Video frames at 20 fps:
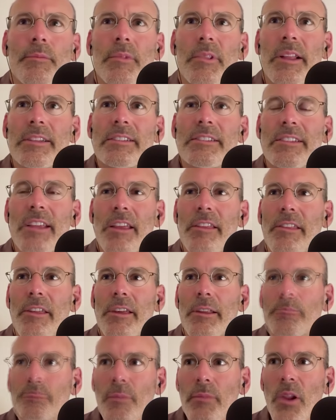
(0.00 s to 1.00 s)
let's say
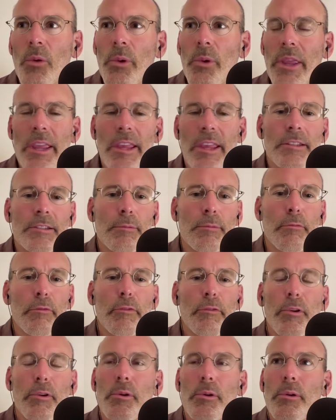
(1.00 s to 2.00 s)
that we eat some
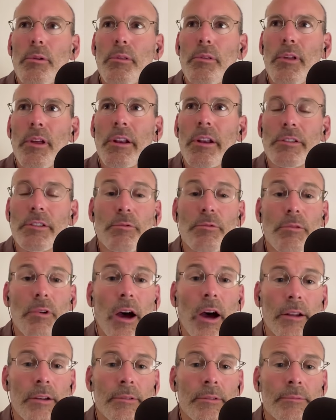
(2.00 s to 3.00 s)
food that is
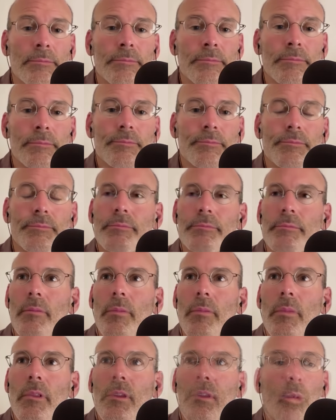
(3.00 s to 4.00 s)
rotten
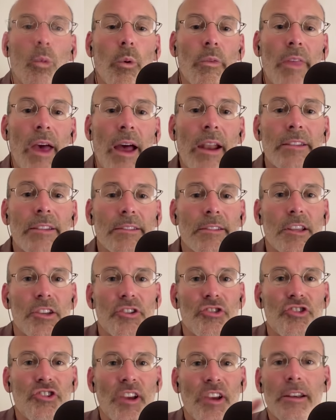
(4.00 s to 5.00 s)
that is
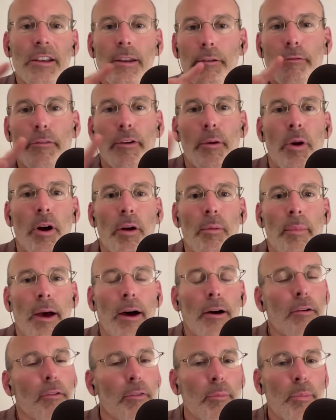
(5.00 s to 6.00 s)
ejected from our
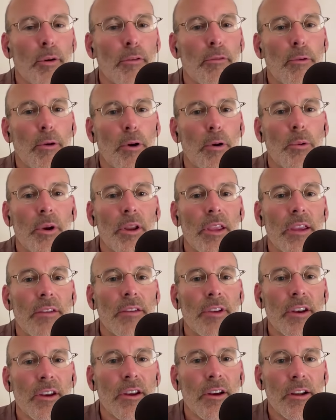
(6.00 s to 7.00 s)
mouth before we're
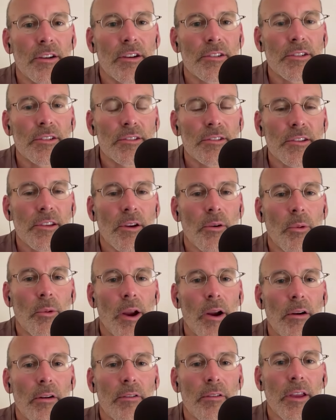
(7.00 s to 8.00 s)
even consciously
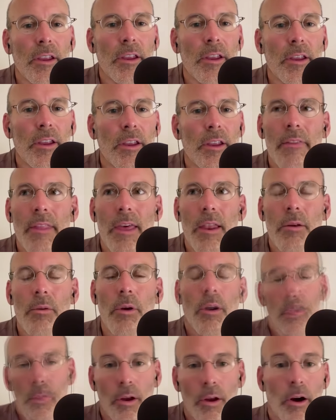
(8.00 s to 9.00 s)
aware of it and then
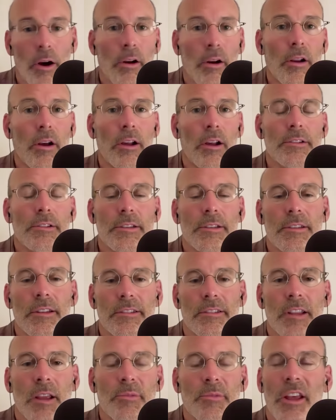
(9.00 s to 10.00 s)
our
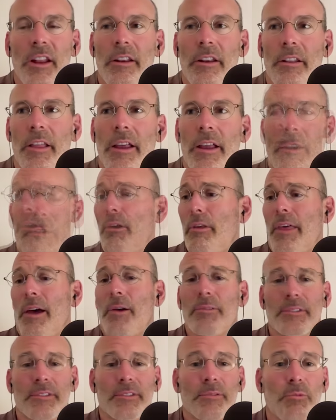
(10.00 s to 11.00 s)
consciousness comes online and it's like that
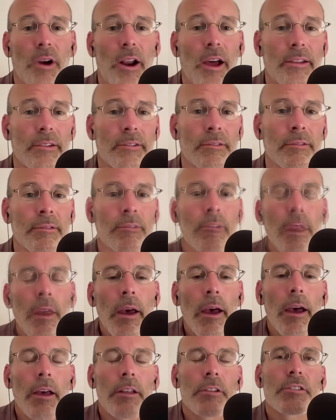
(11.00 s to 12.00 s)
was rotten
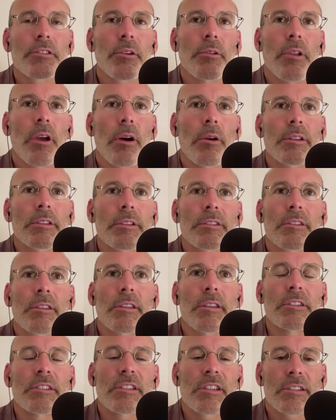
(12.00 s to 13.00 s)
and so notice
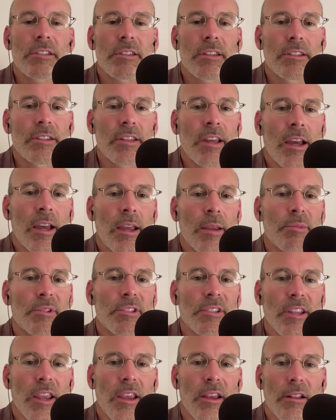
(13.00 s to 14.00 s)
the just the time
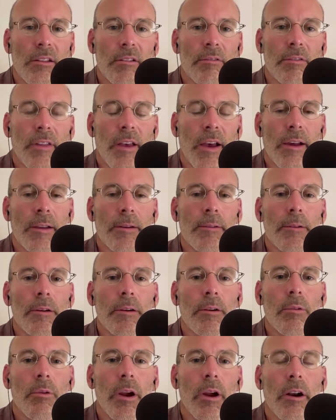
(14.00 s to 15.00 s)
scale of that
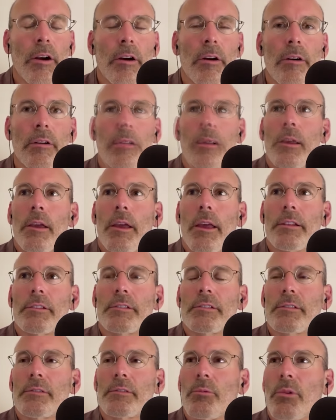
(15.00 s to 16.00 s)
where
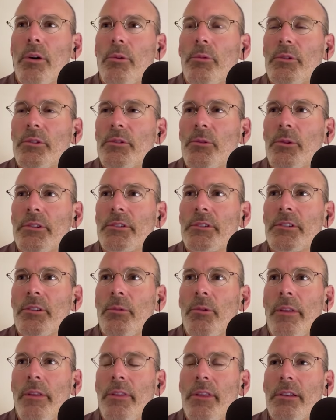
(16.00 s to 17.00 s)
it's what's the
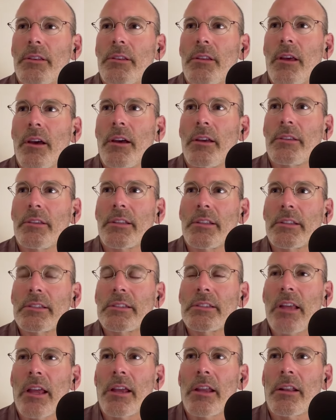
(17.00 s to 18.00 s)
one that uh, is it
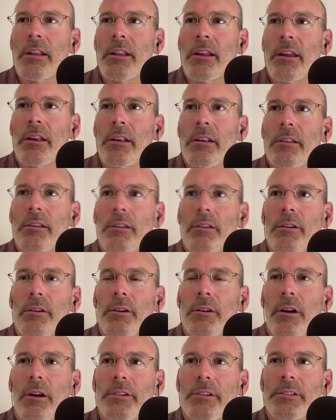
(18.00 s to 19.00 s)
cyanide
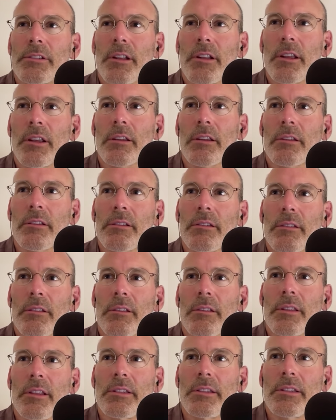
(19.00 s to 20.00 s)
or arsenic
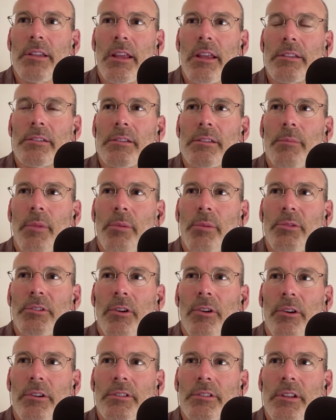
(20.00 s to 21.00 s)
that tastes maybe it's
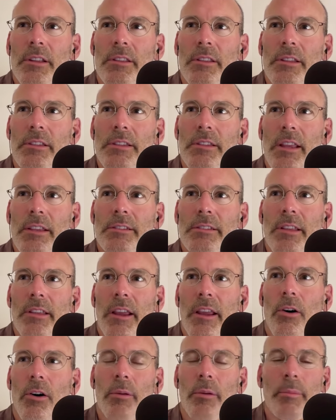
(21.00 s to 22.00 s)
arsenic that tastes
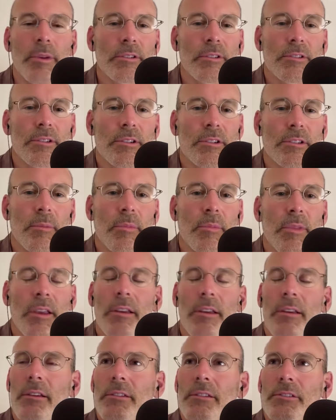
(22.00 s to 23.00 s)
like almonds or
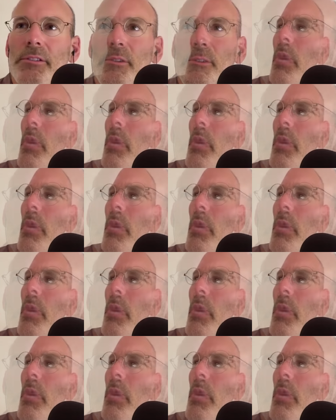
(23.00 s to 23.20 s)
something so it's